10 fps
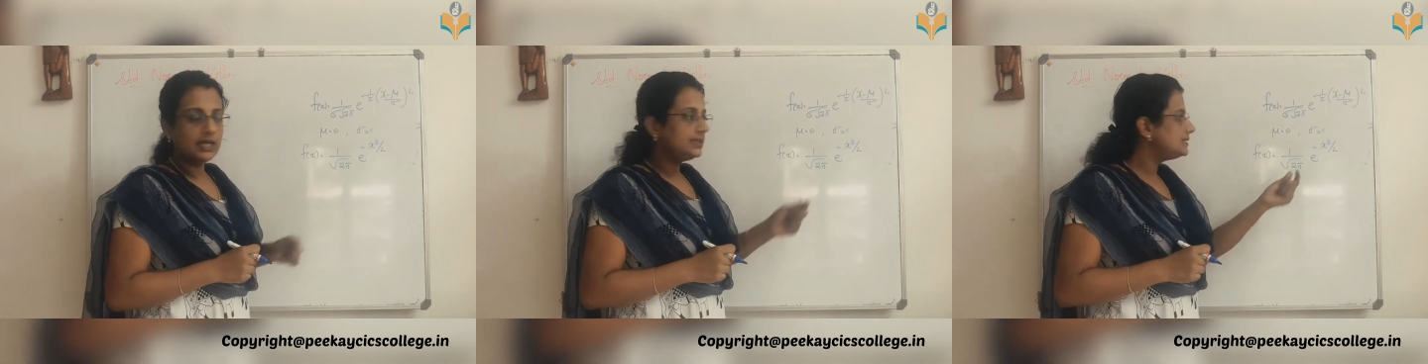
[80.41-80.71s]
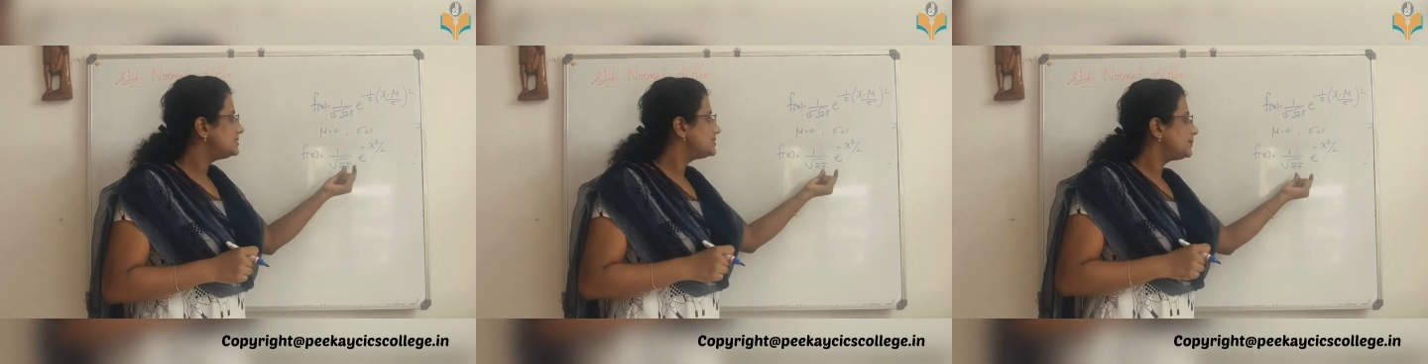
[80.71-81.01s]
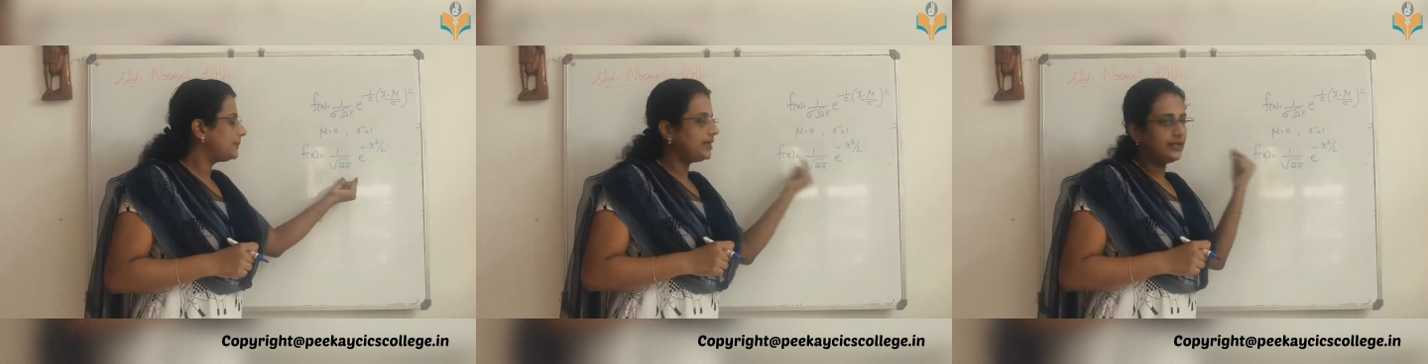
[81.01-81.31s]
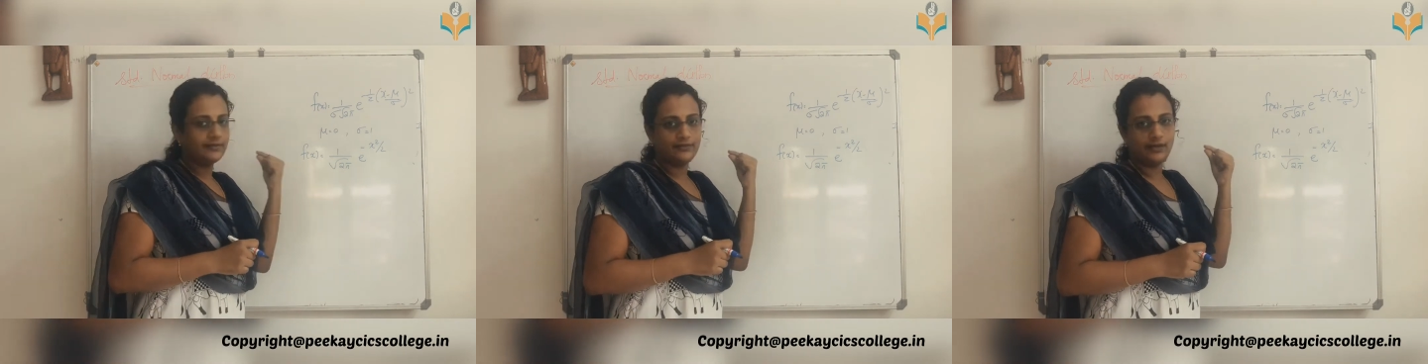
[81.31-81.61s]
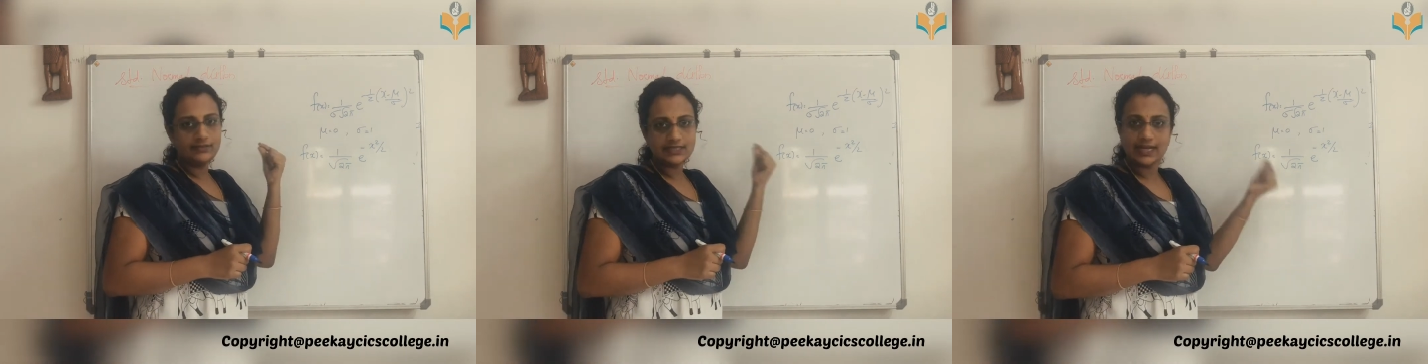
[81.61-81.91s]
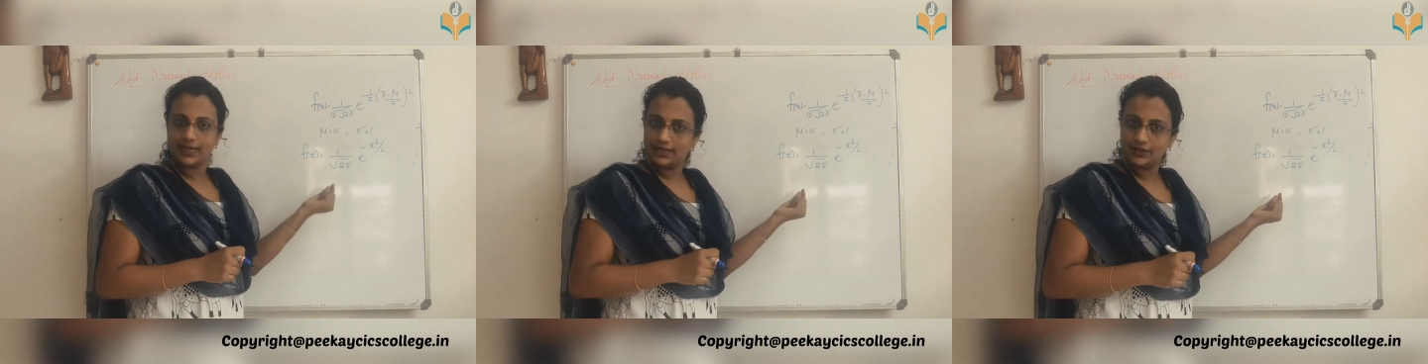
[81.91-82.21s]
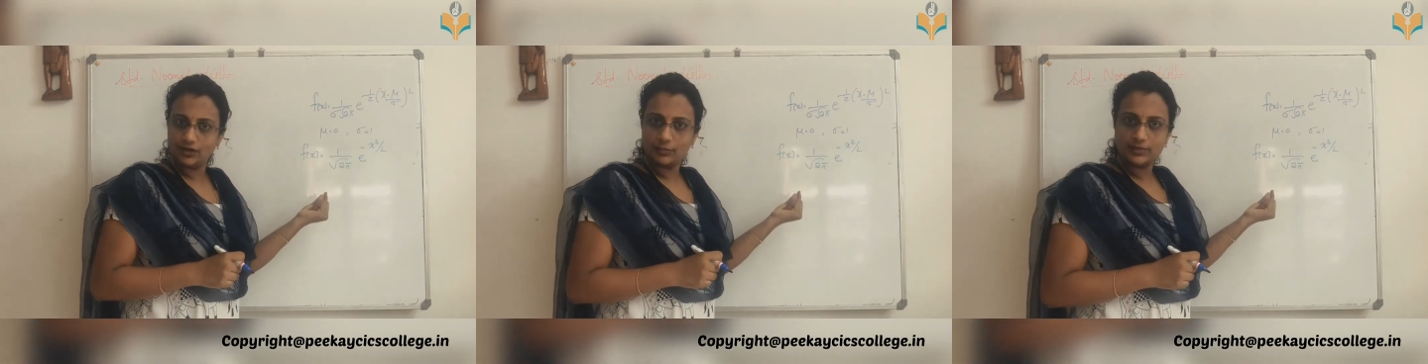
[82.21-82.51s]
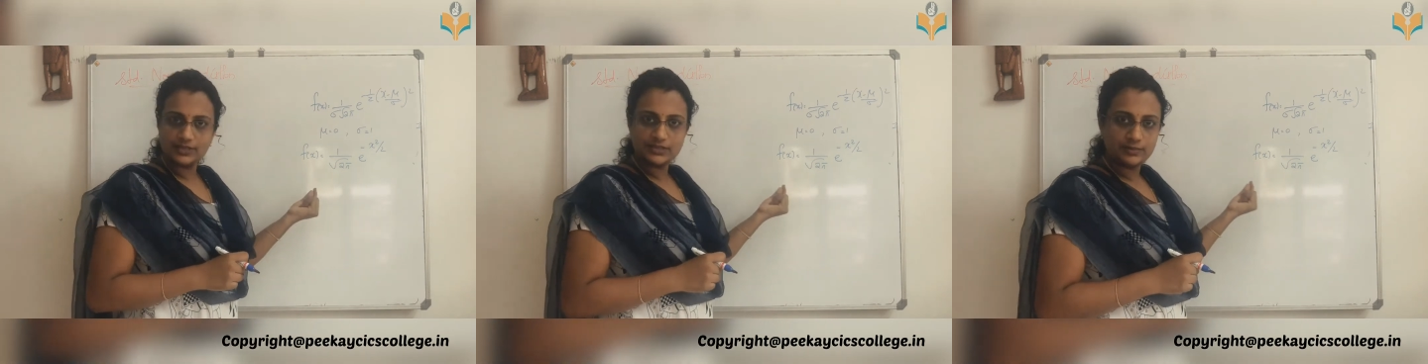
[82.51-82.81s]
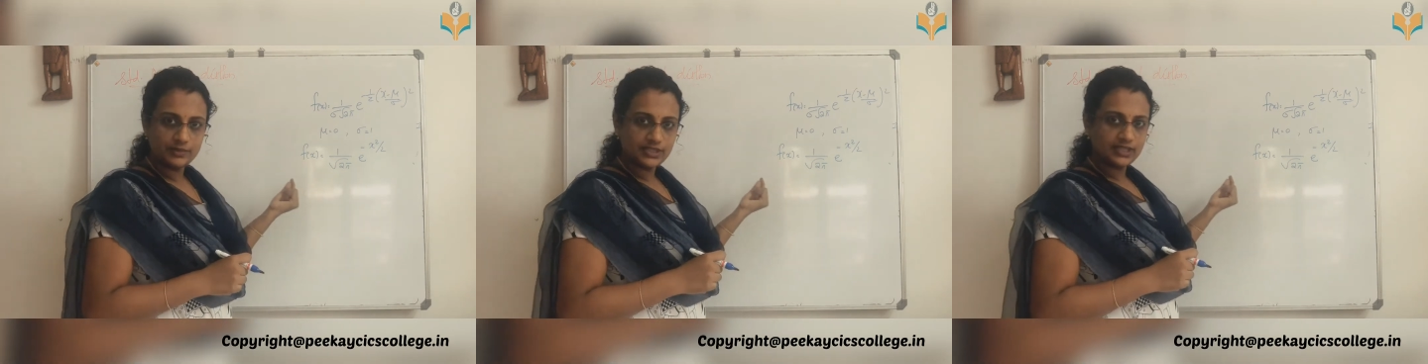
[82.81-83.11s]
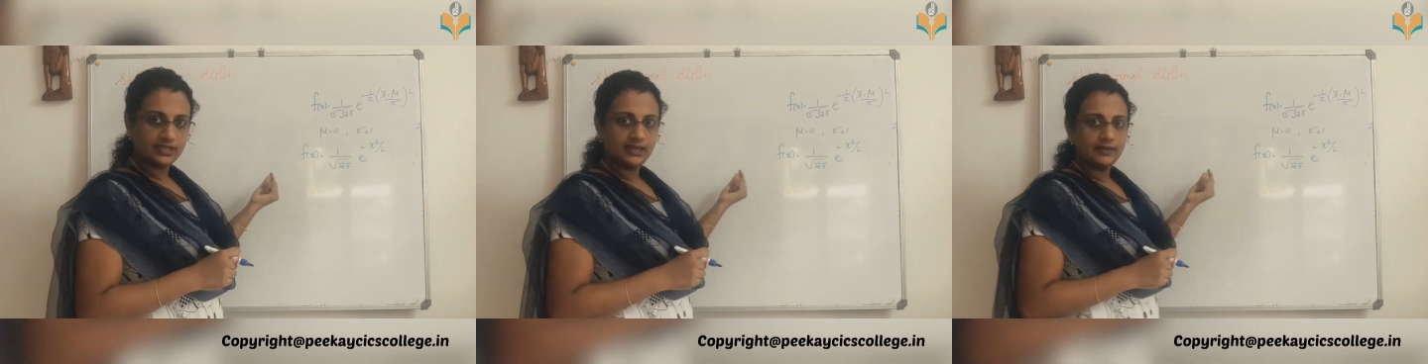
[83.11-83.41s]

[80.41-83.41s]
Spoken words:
This is the PDF of standard normal distribution.